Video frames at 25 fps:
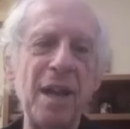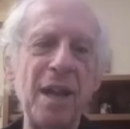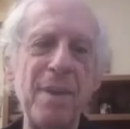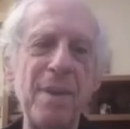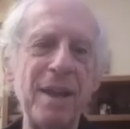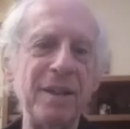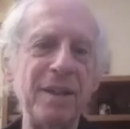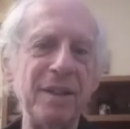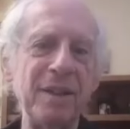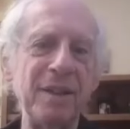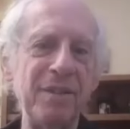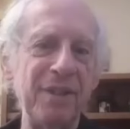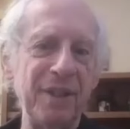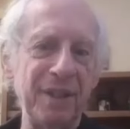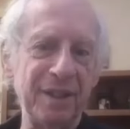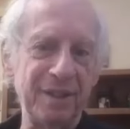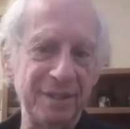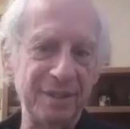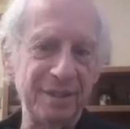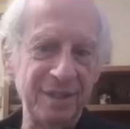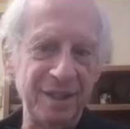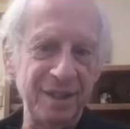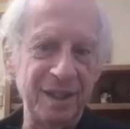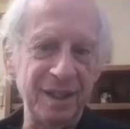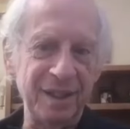to make a living.
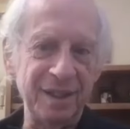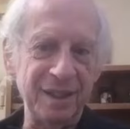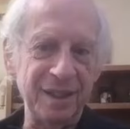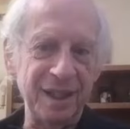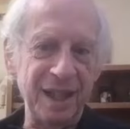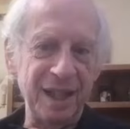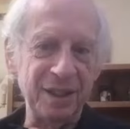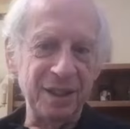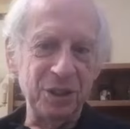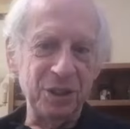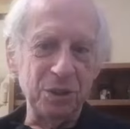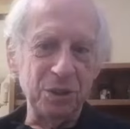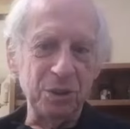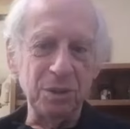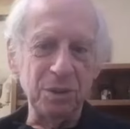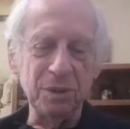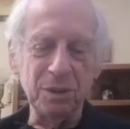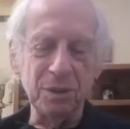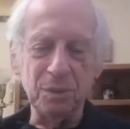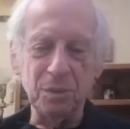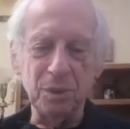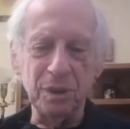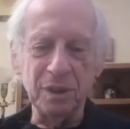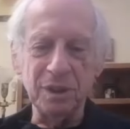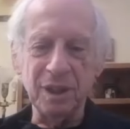Uh, that's well, we
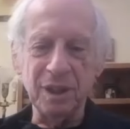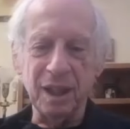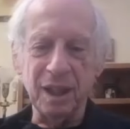Have.